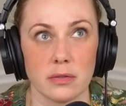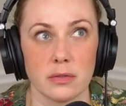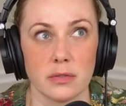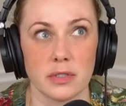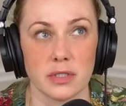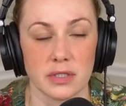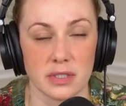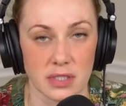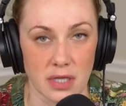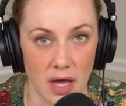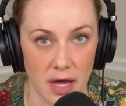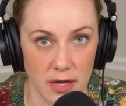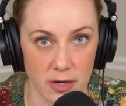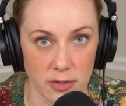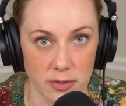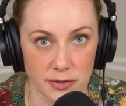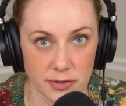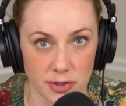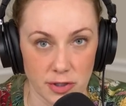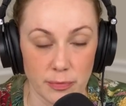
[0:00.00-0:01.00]

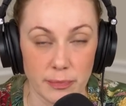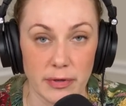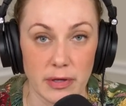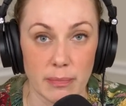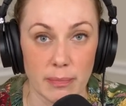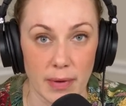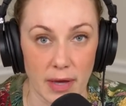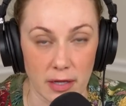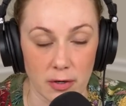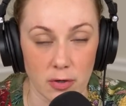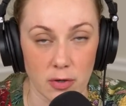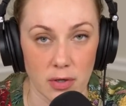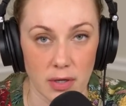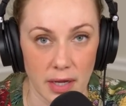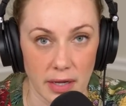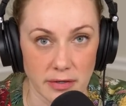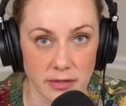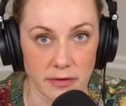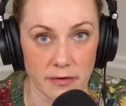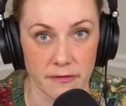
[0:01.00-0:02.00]
desire to be better
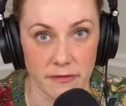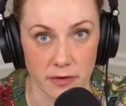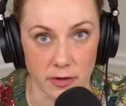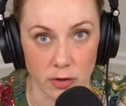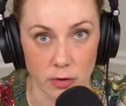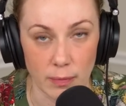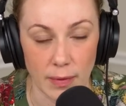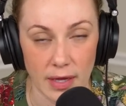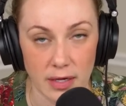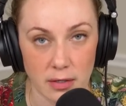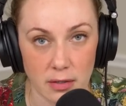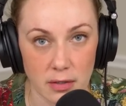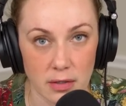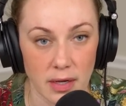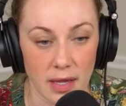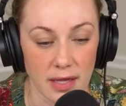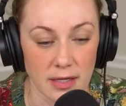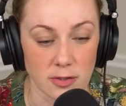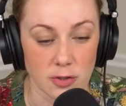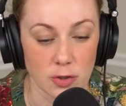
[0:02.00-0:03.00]
and to feel better
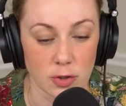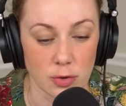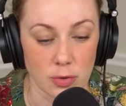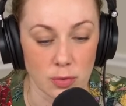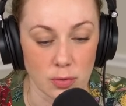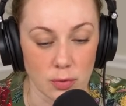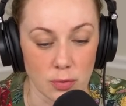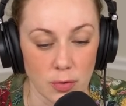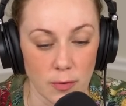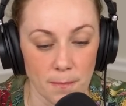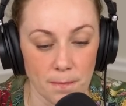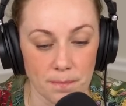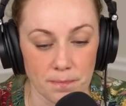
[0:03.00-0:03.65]
and to,